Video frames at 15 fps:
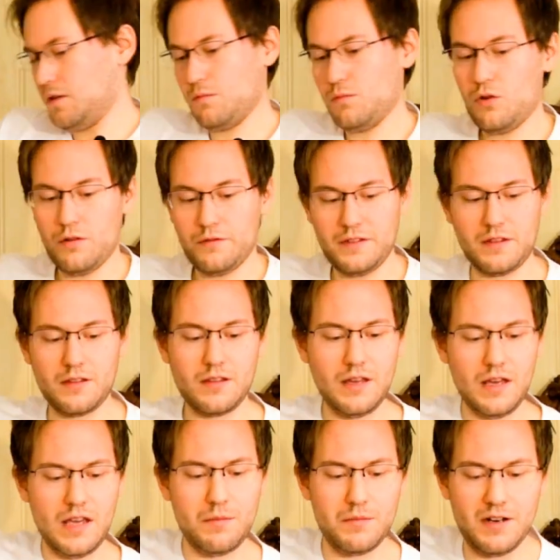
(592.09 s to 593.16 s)
more of the
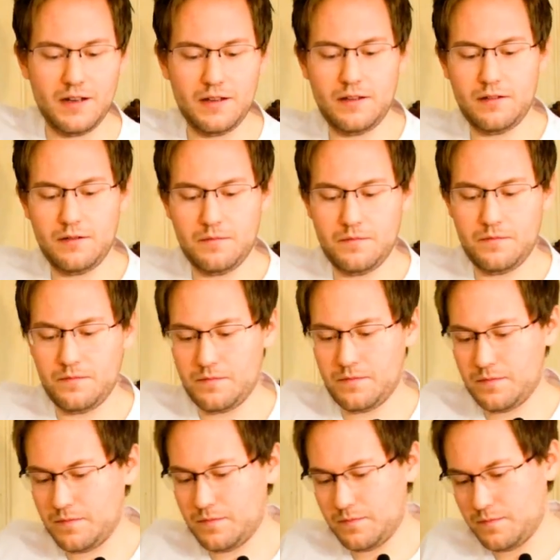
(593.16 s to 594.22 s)
same, another
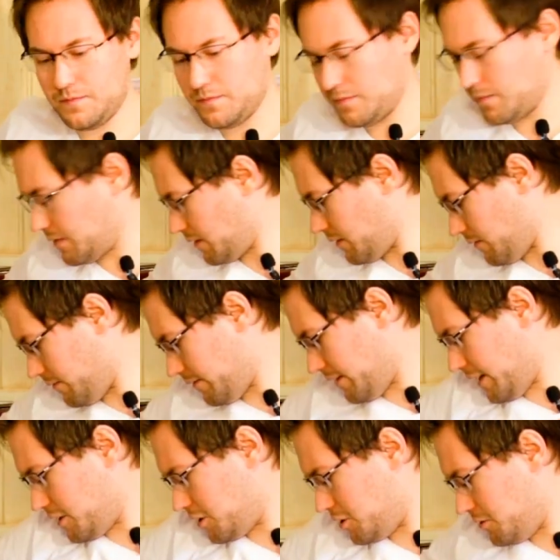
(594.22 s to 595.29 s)

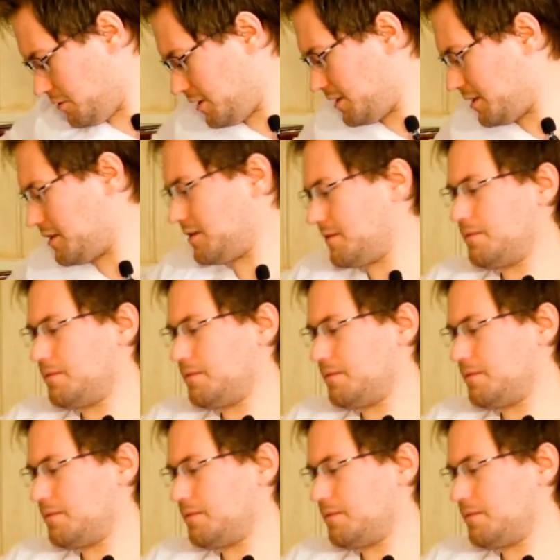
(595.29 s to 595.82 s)
flash unit.